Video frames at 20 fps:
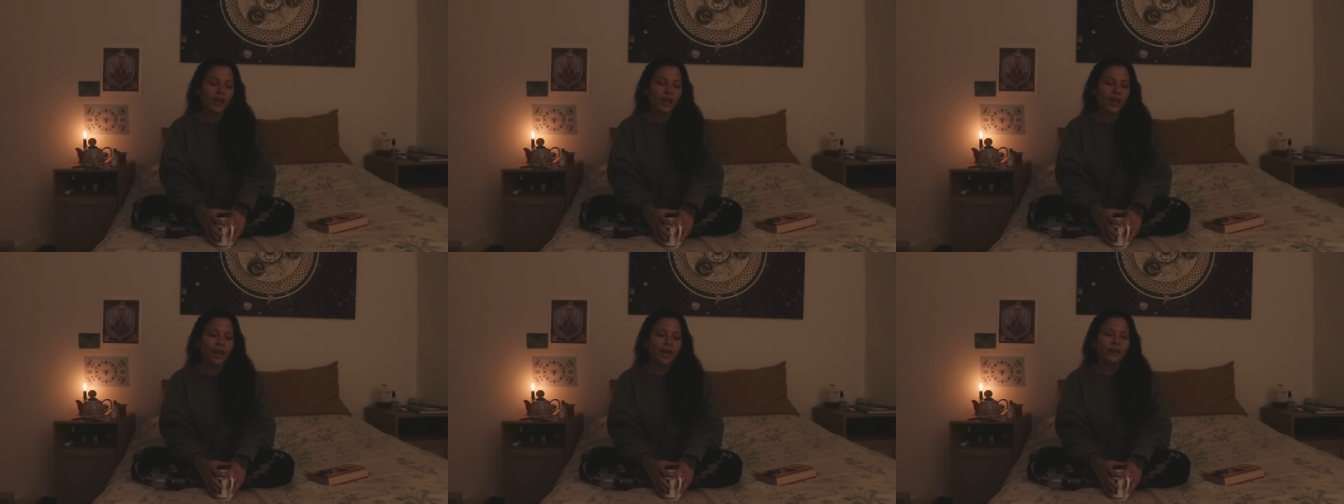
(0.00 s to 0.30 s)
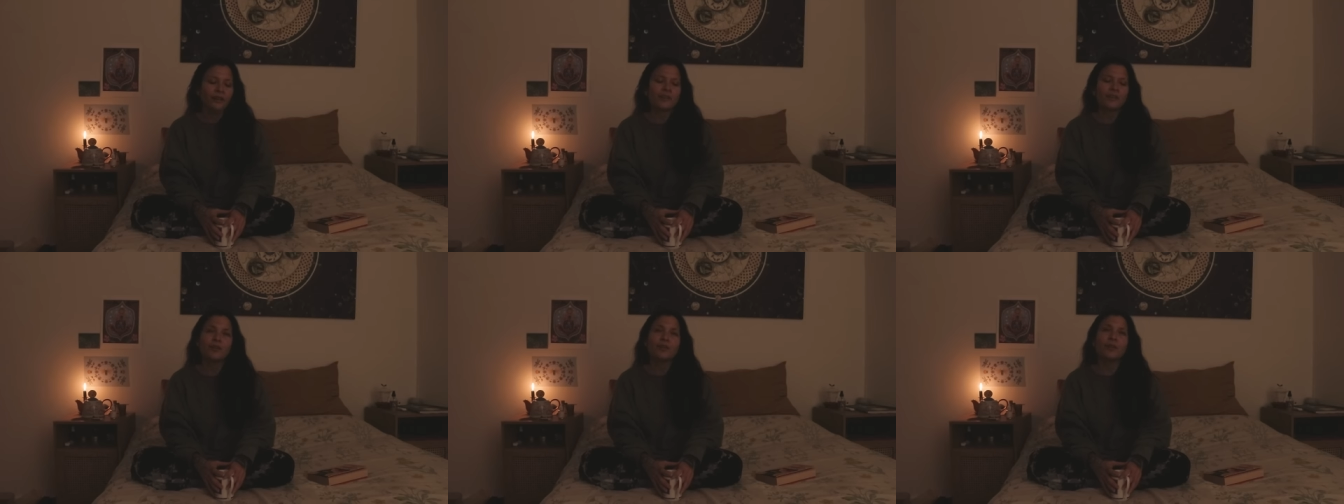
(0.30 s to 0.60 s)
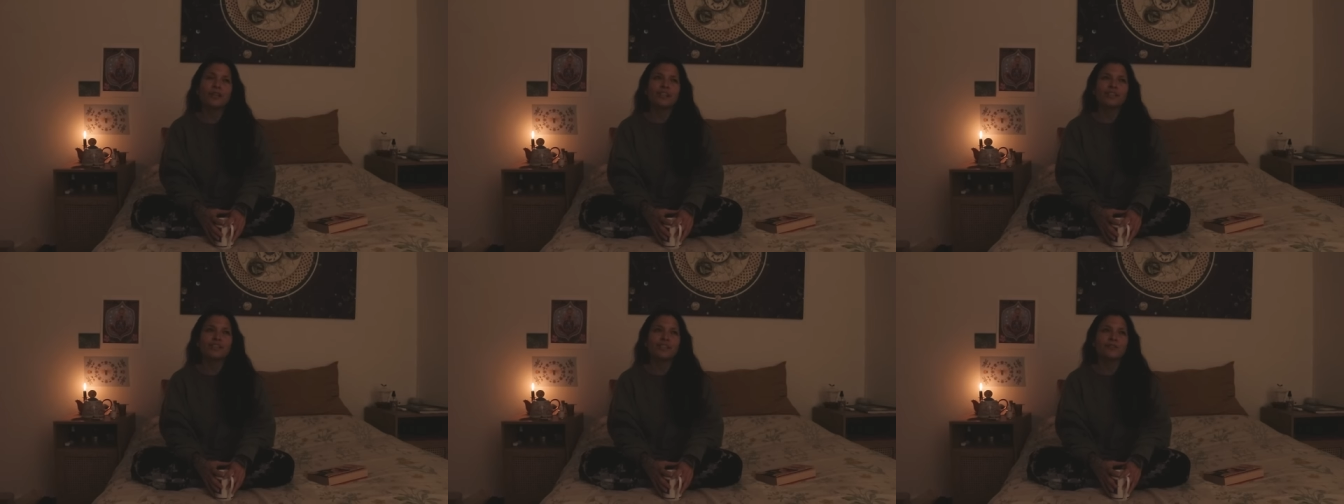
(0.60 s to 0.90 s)
I don't know,
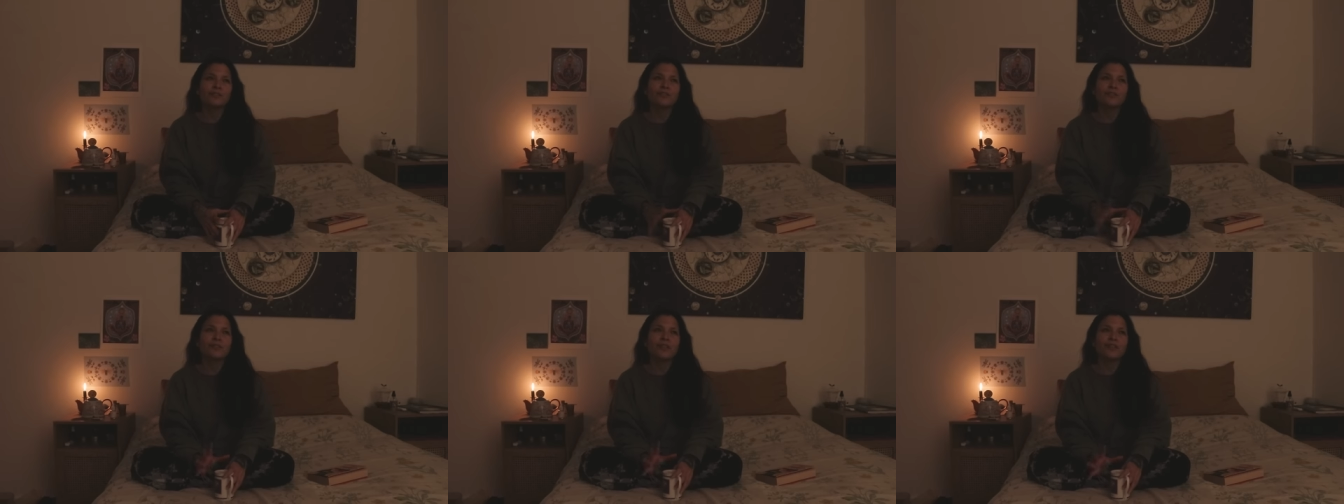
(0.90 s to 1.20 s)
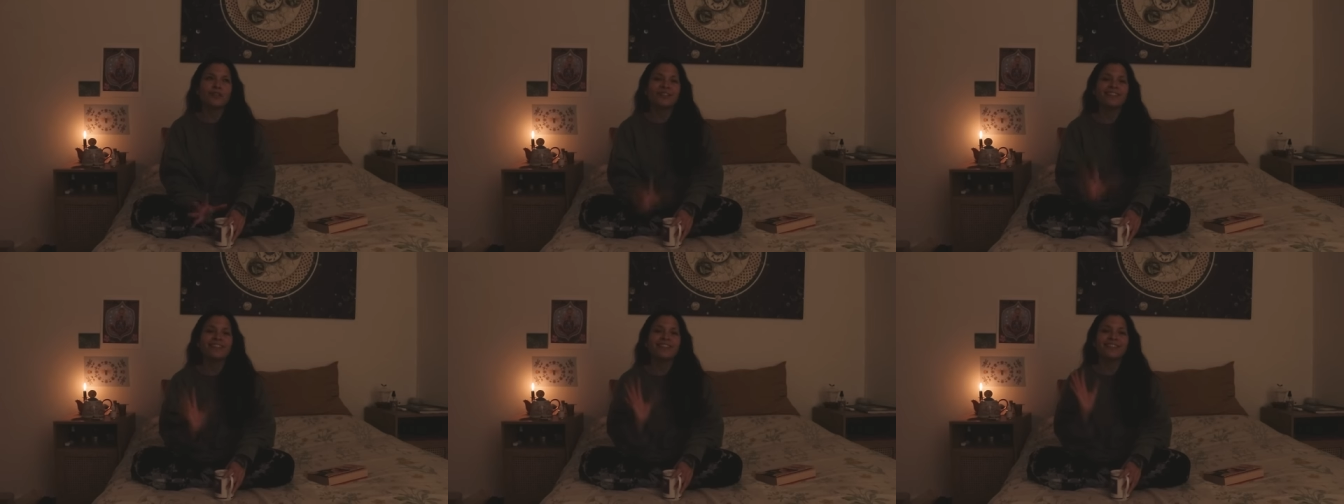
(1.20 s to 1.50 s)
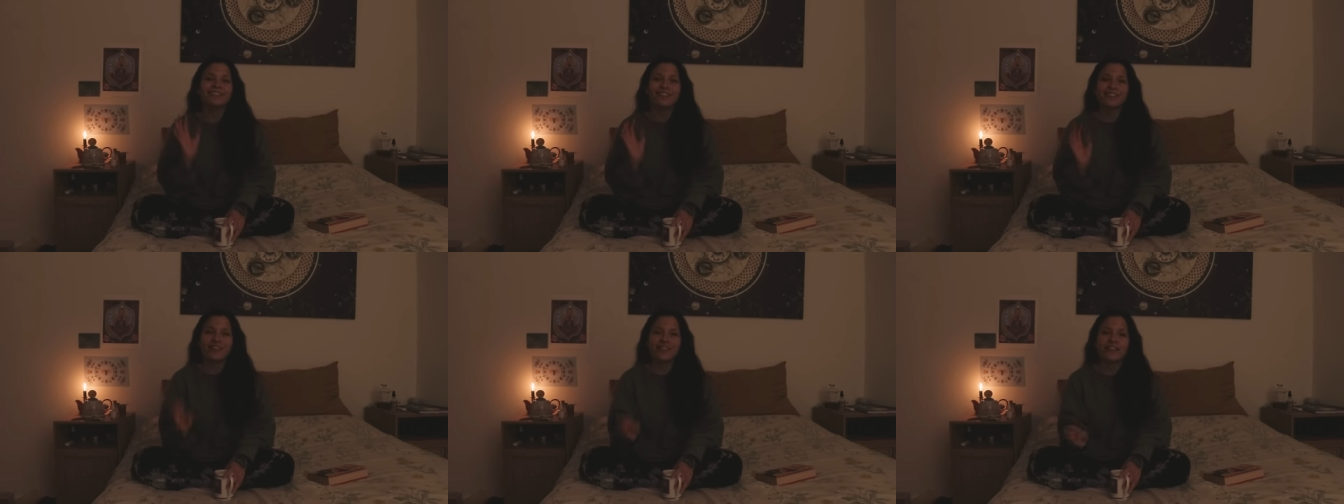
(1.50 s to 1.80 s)
I just felt
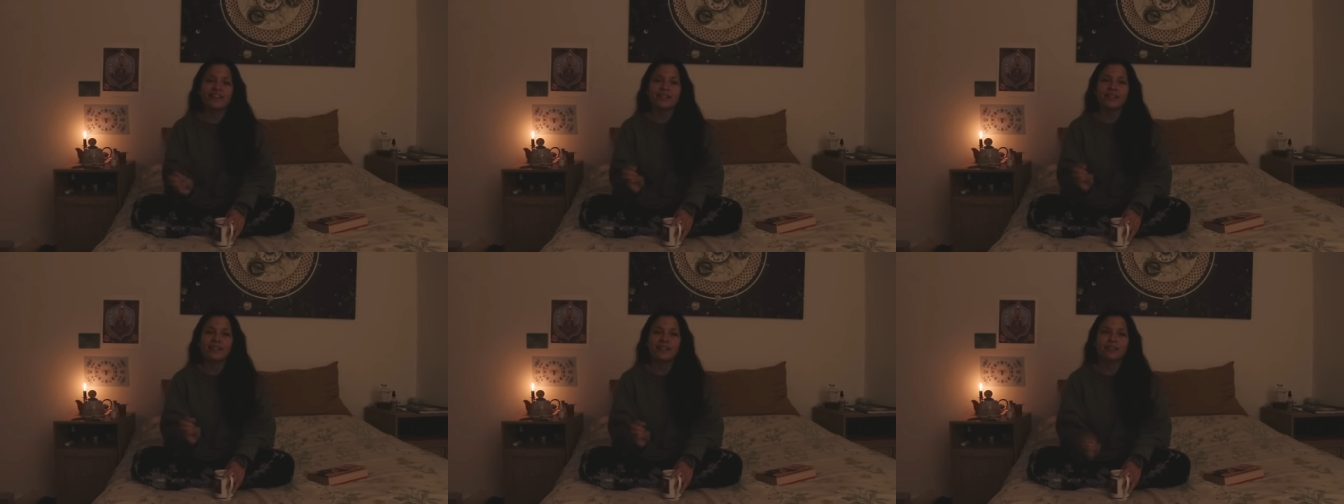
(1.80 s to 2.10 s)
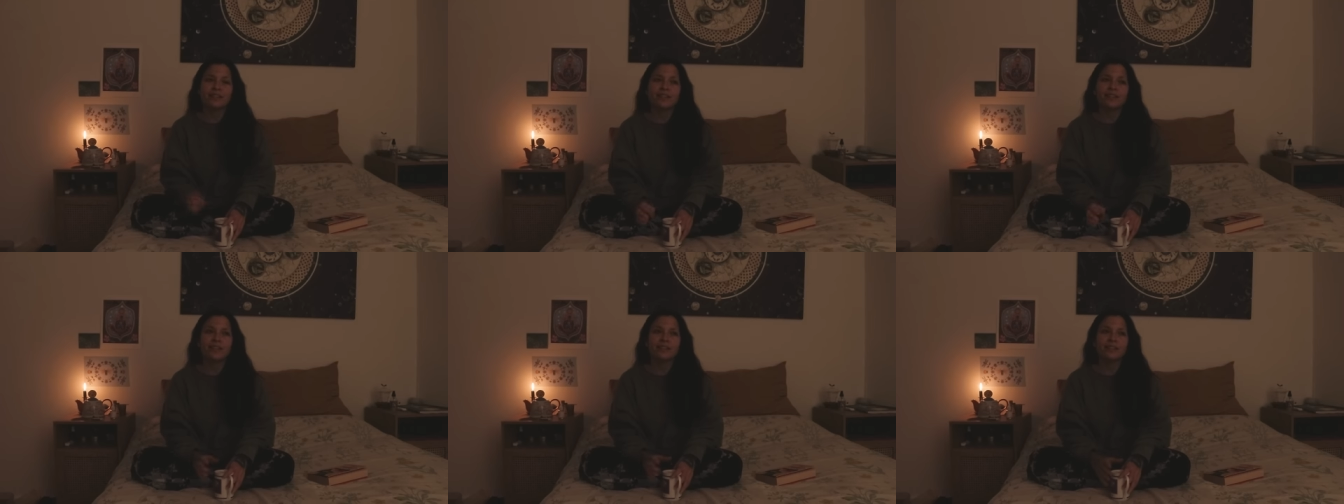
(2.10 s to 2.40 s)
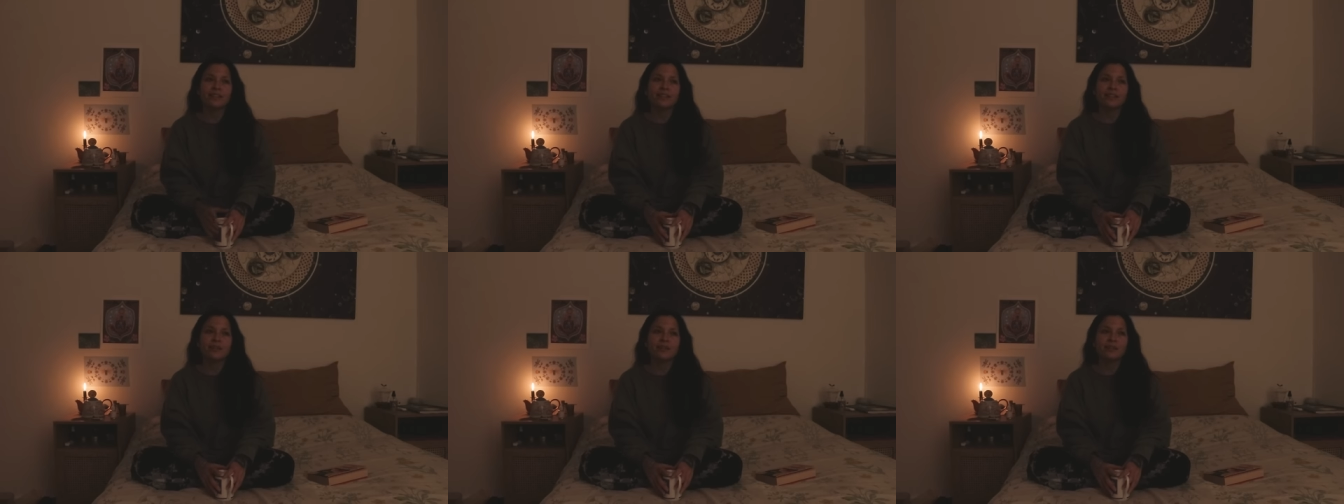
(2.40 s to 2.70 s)
like today sharing
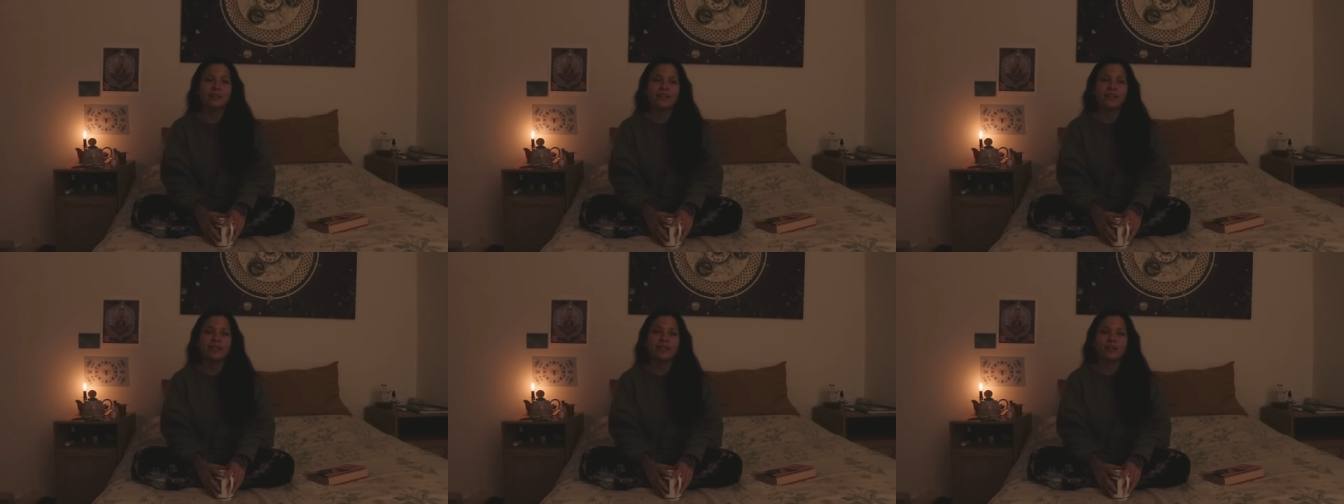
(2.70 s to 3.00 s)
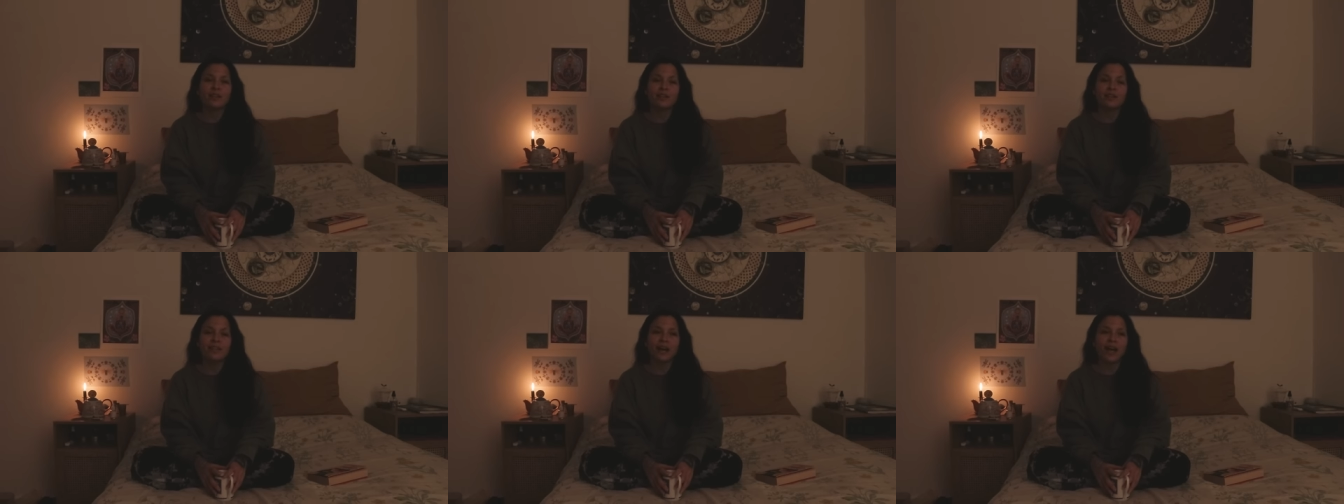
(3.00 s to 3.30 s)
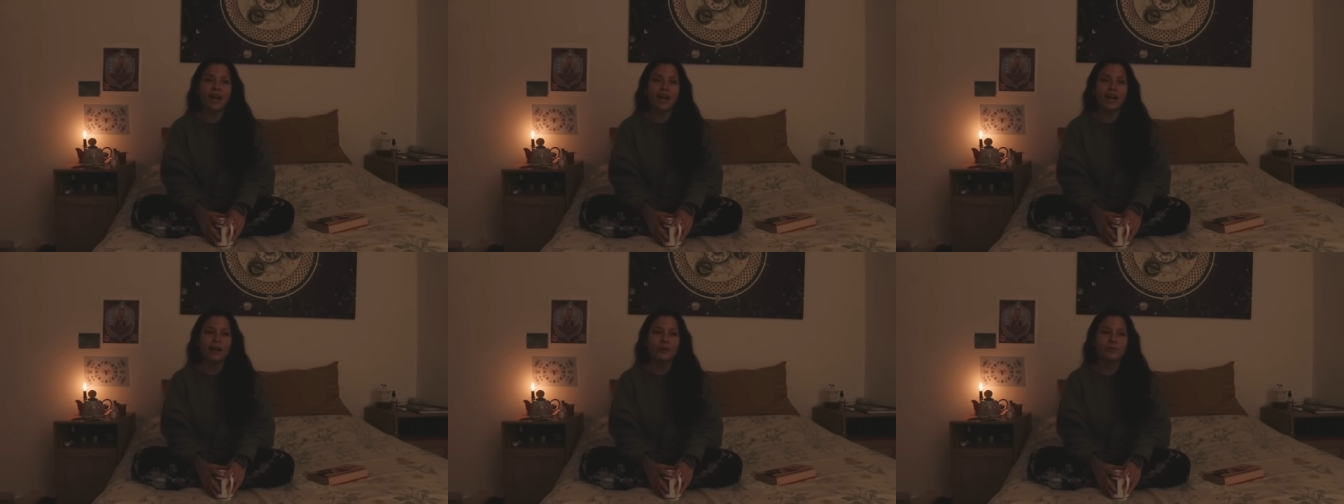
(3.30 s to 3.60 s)
a little bit of
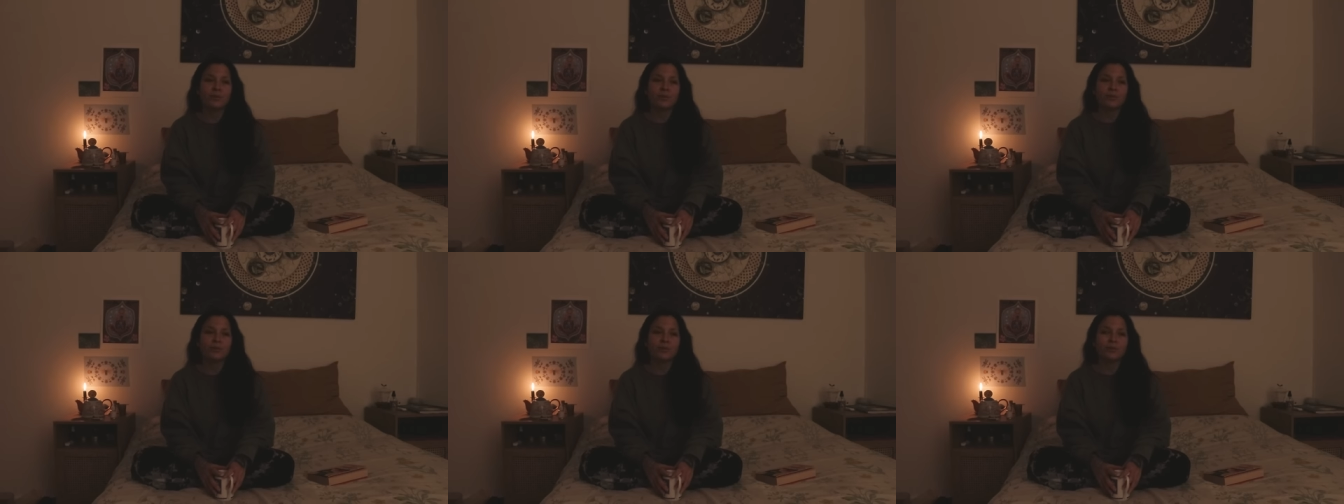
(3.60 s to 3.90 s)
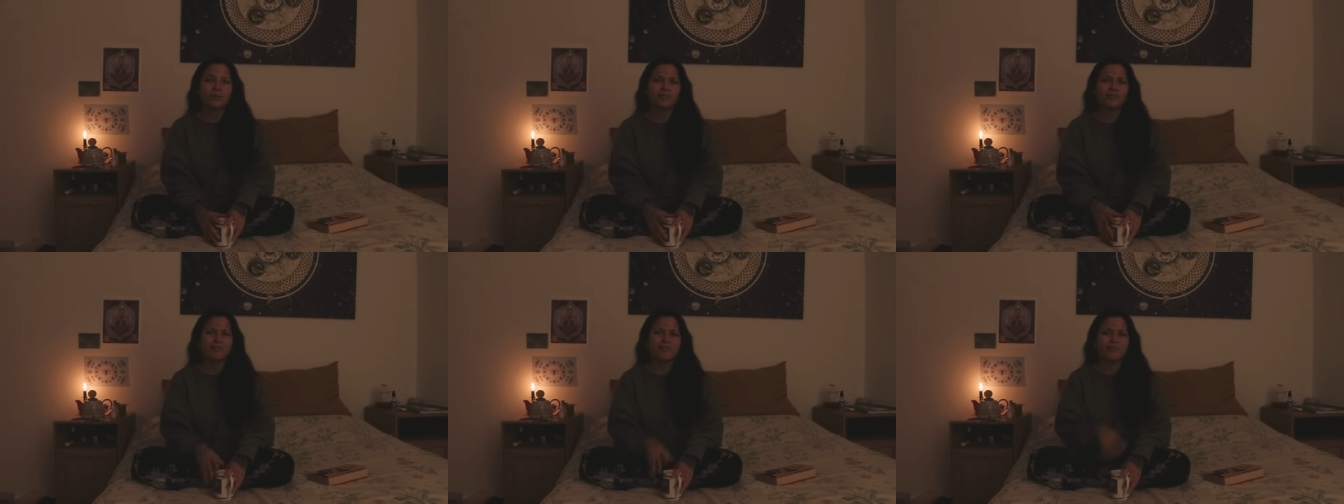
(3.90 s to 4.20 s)
how